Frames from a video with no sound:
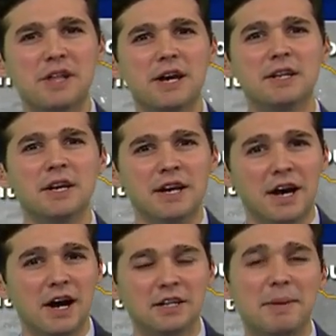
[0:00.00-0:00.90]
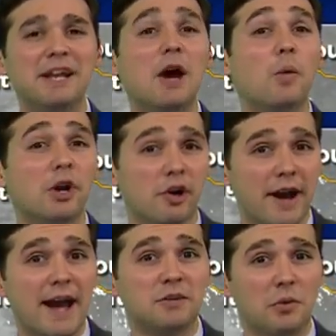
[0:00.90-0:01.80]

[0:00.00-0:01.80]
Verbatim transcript: And then, uh, depending on where you're at,